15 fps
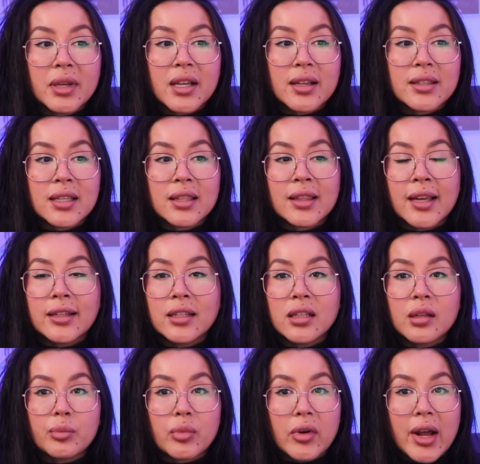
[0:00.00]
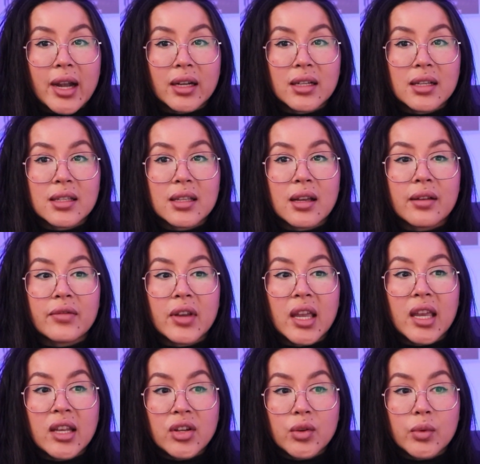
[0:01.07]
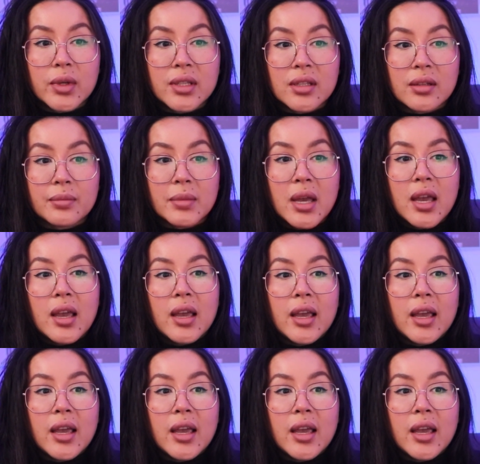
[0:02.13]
because it led to the practice of Hinduism